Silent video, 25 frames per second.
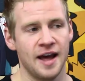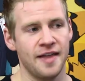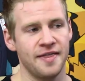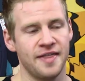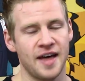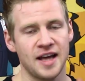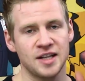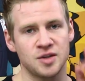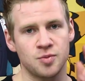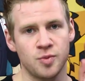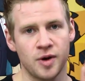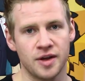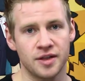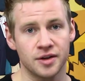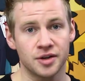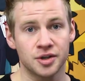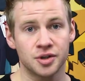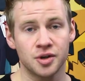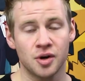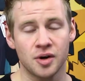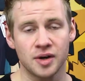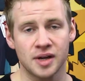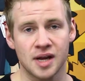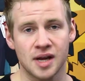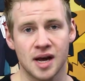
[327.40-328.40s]
And that's where the
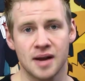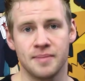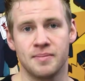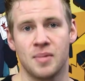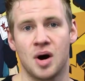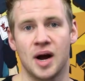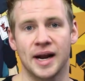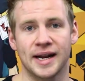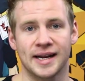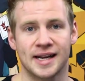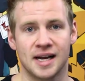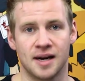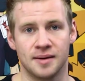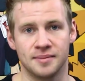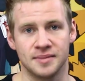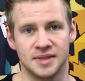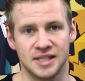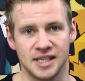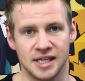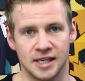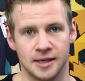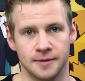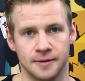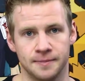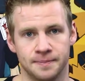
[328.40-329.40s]
shotgun mic comes
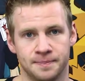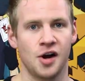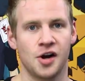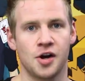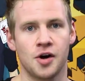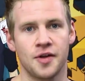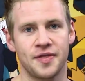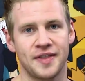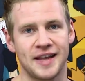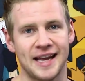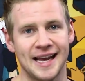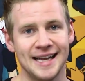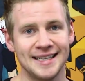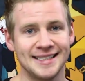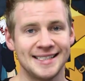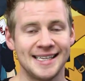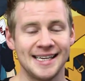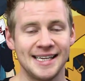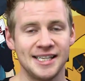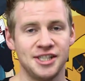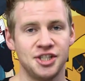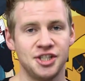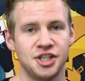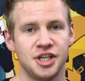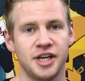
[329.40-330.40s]
in. I got the
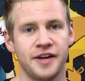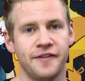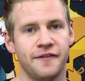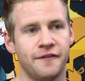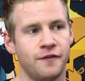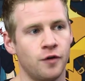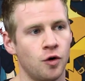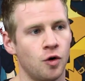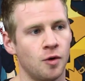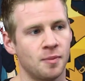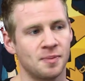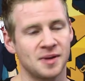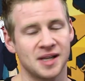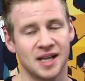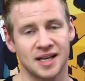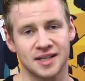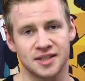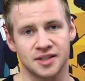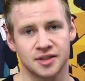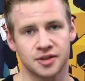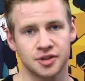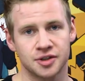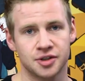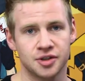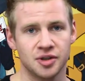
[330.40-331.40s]
NTG 4
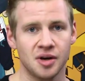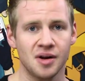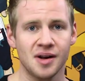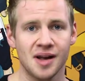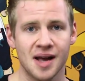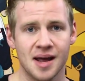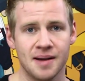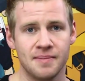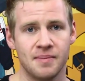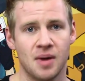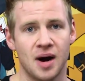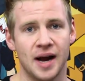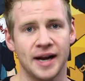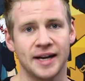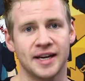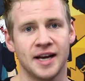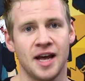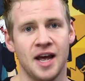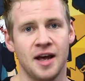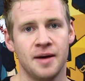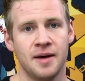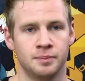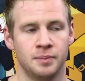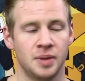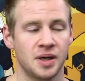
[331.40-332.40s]
Plus shotgun mic
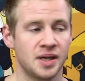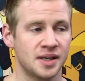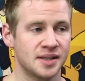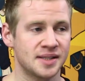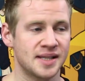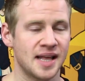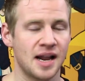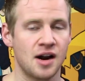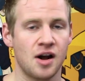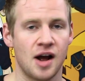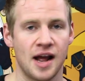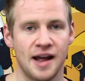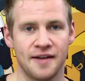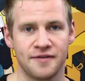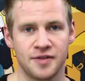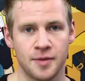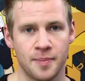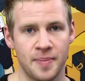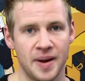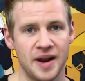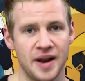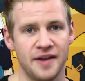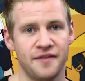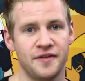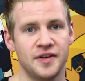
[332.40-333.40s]
because then I have the
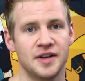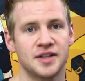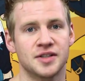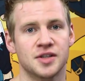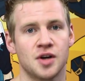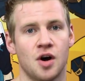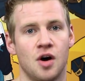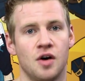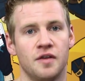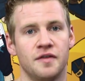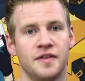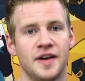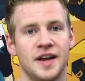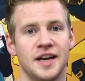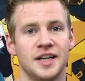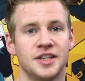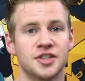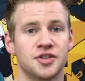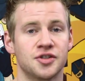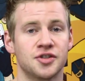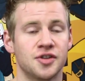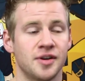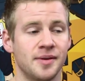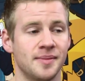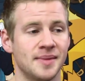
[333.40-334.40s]
benefits of an
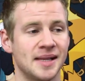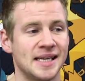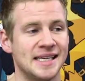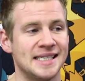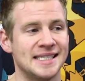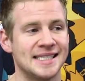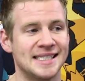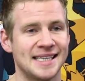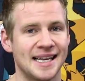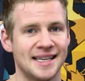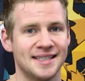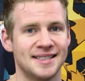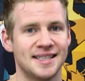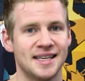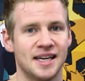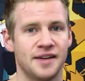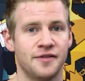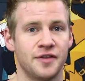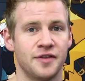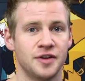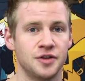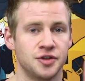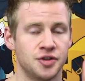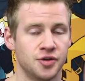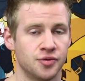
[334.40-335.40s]
extremely
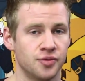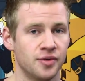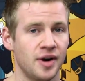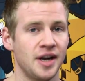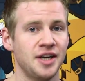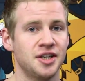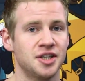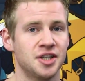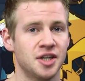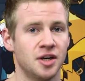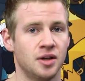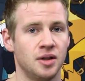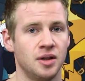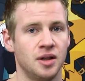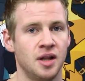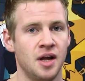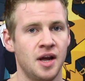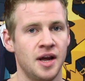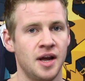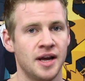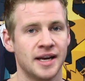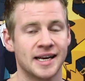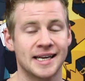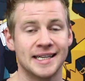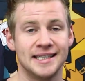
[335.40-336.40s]
sensitive and directional
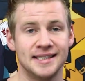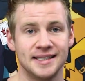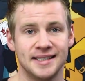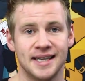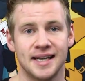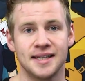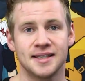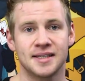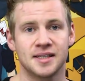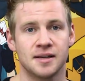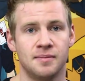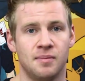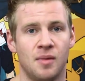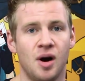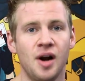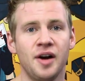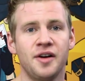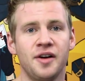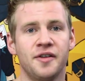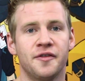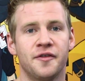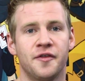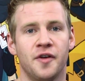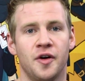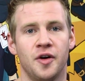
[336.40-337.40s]
condenser
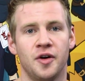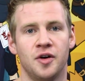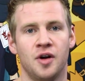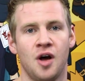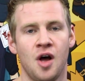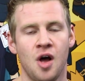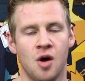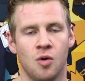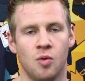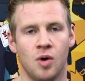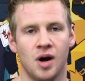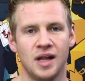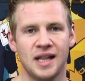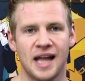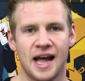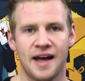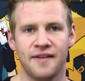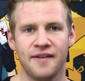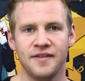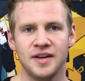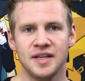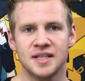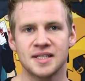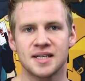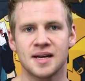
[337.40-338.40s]
microphone while
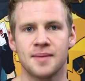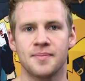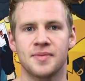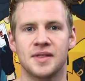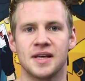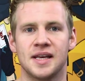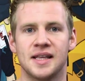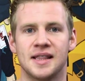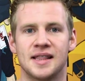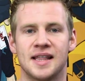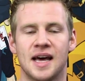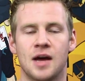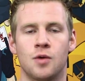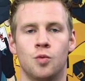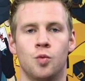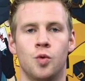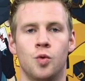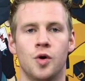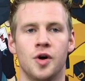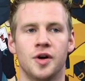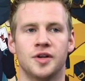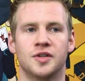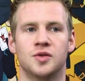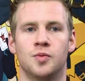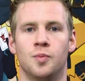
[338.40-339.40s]
having something that
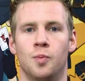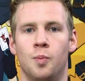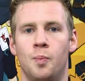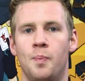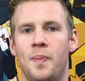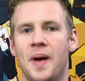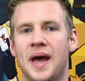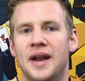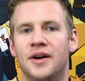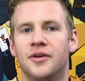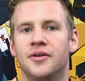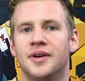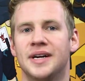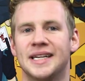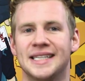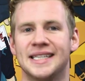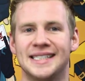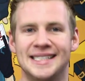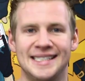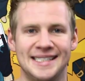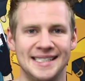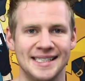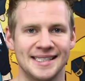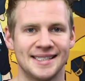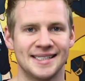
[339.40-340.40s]
works better at a
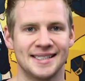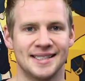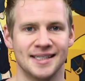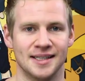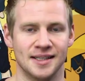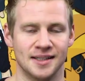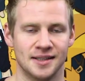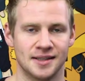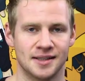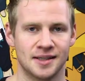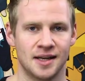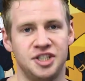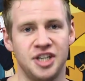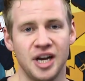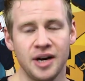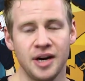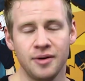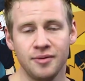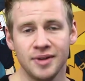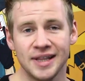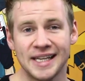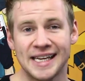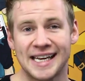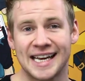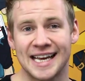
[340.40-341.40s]
distance.
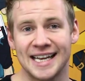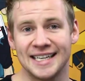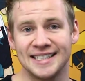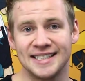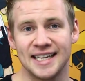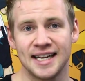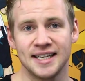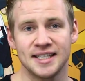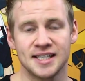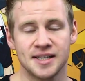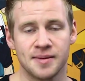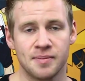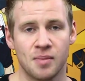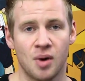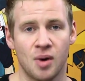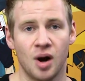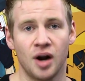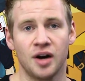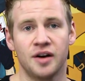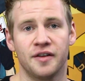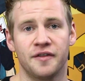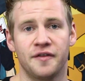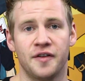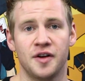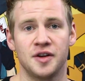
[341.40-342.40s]
Generally, condenser
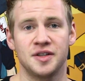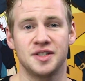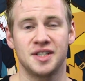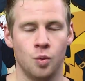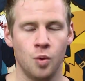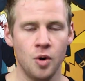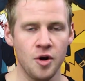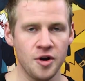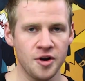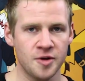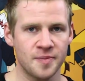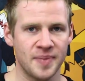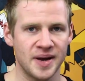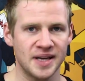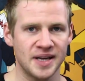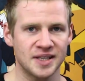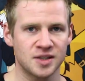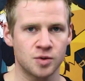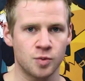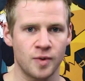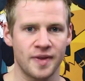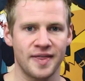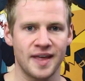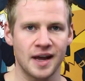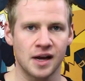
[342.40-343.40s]
microphones work
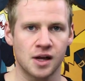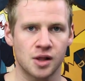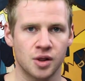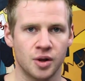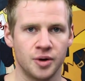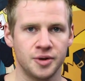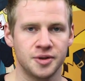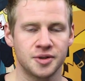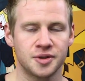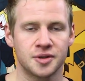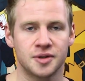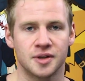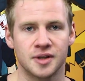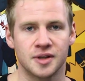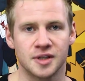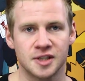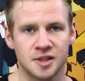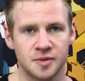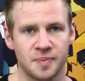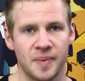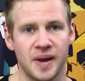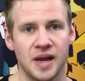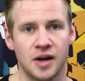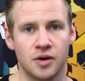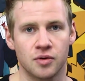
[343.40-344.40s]
best when they're close to the
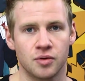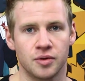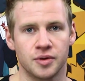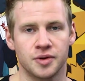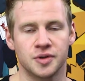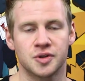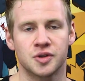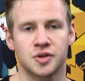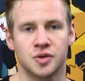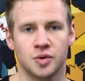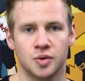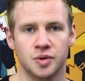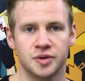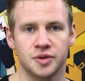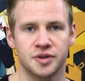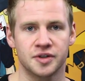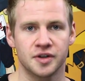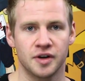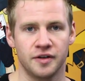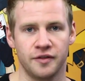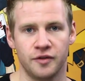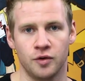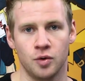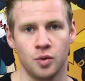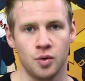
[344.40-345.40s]
speaker or the source
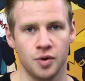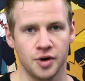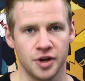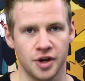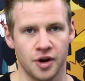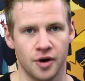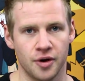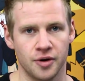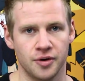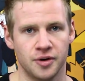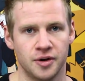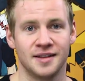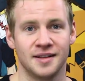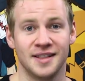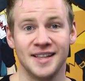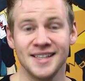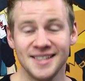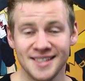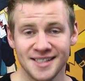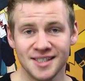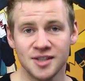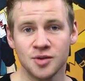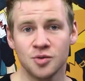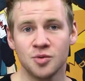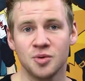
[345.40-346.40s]
of audio.
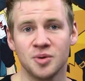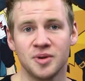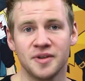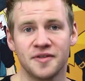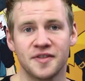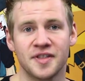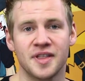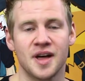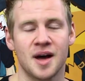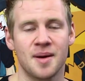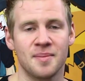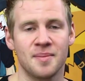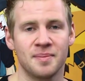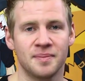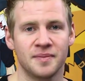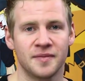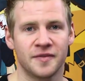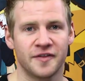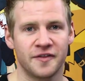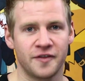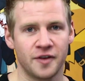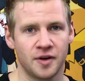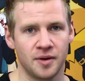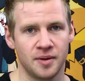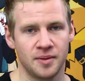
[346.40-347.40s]
This is a rule of thumb
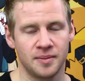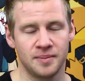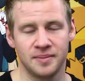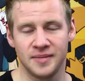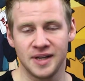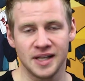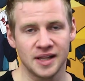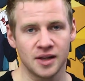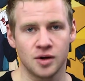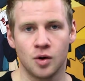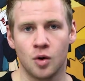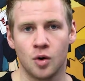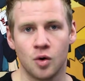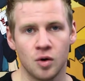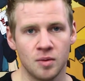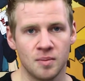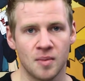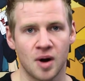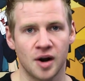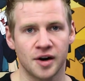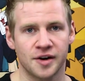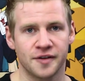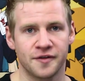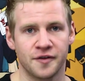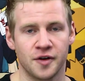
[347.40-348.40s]
for nearly all
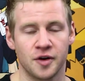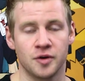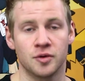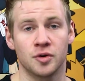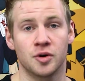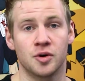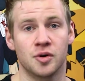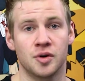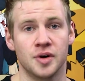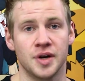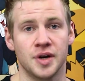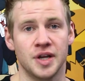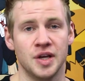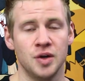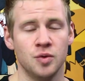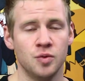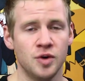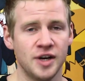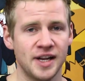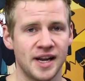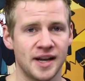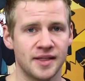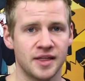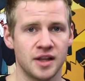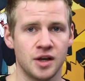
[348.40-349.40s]
microphone recording. You
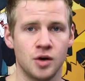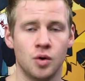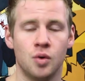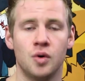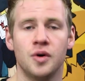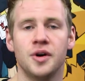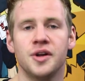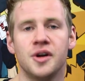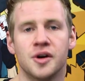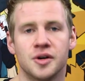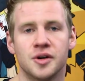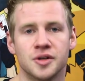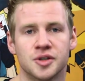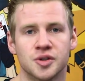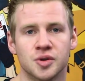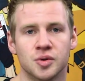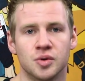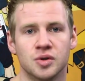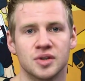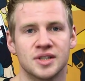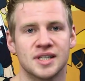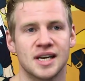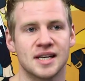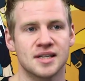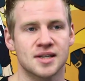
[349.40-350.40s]
want to get the audio
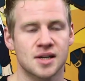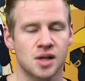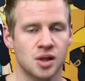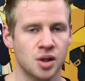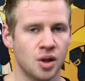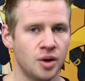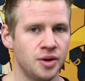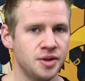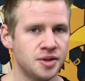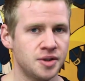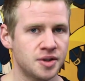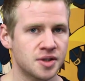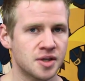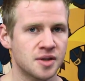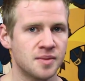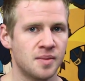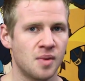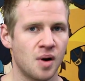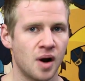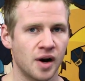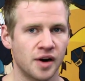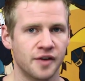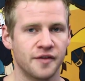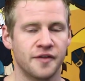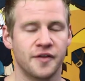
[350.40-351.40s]
source as close to the
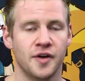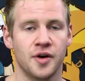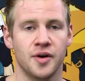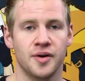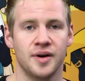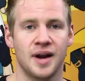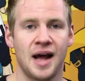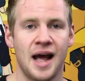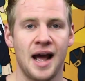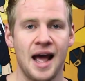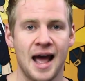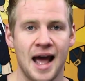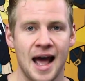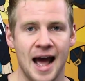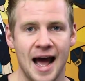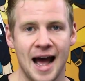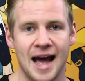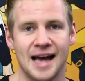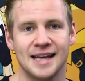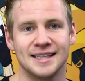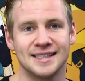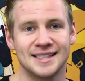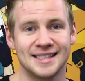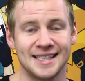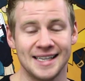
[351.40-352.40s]
microphone
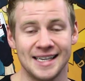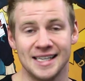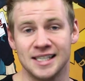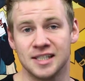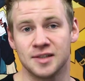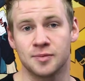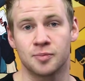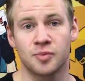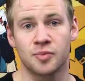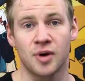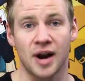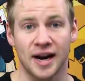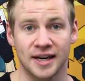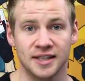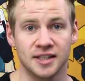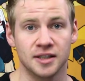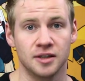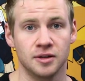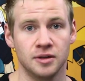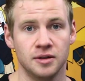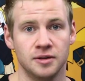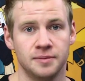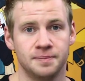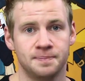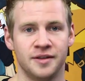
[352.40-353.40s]
as is
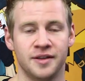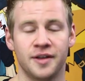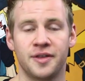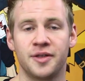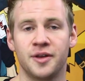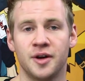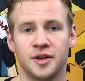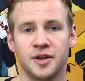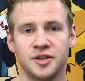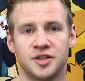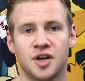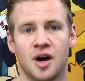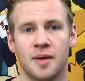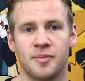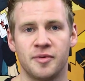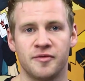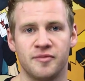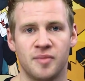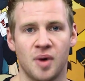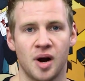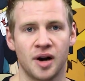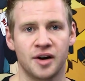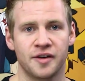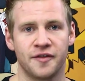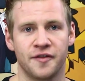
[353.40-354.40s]
practical. The third type of
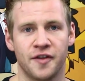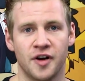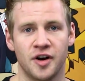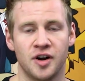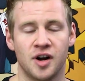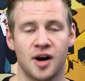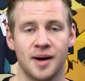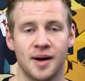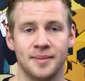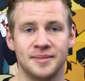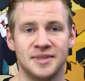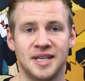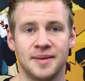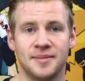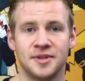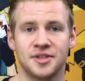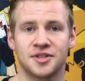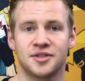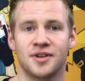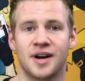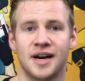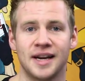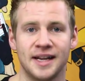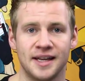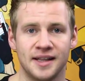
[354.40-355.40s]
microphone I'm
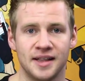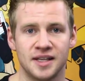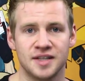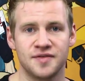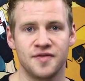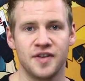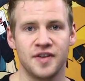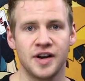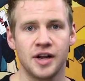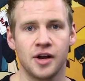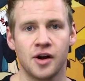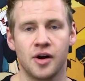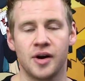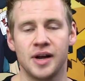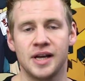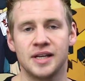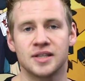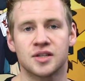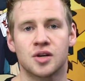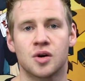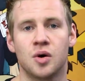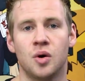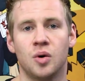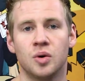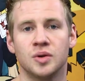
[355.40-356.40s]
demonstrating in this video
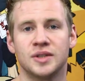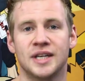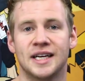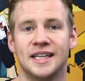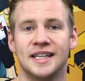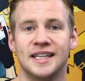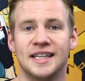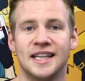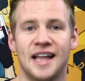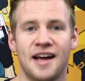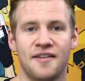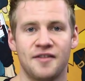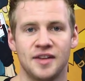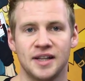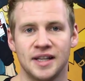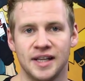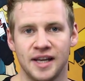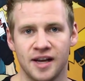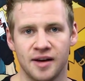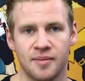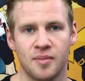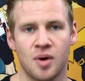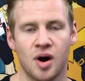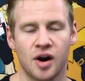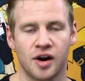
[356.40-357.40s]
is called a
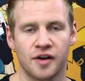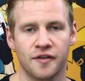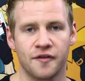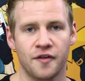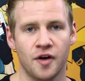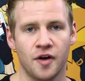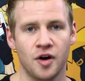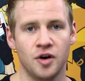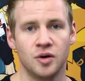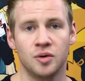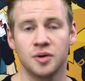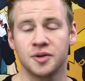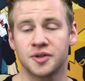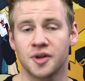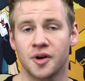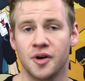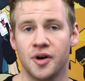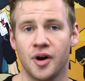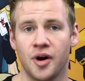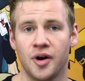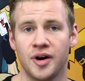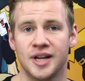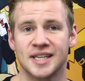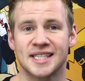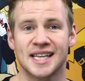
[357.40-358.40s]
lavalier microphone, also
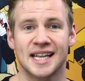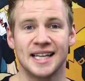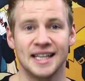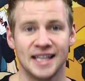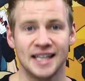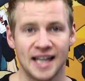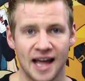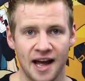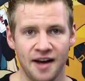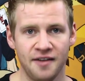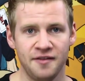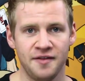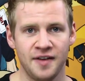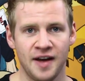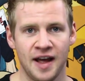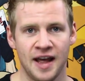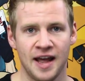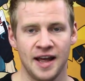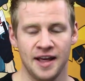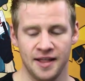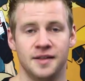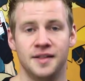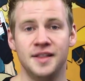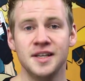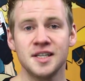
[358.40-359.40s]
known as a lav.
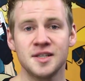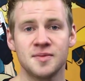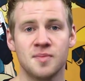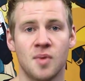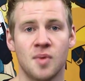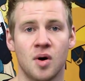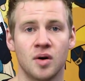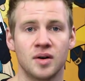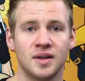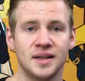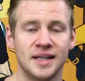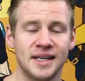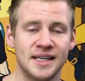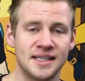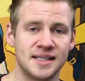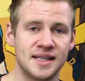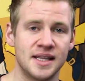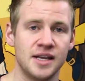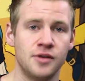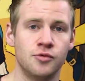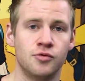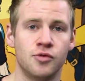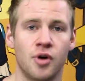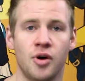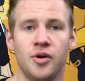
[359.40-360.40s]
This model is
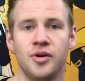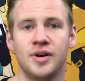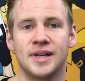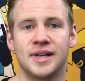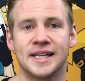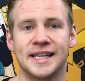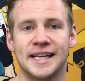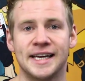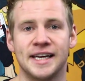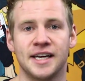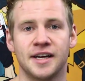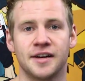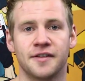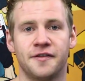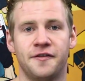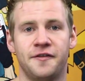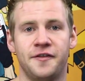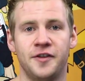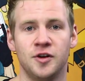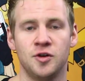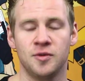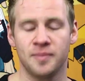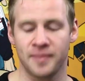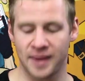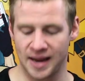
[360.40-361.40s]
the RodeLink
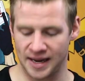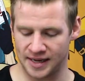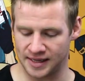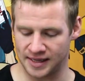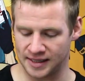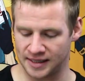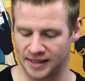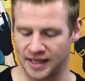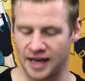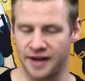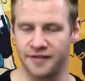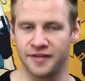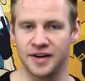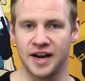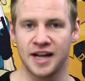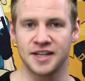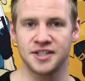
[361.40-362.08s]
Filmmaker Lav, and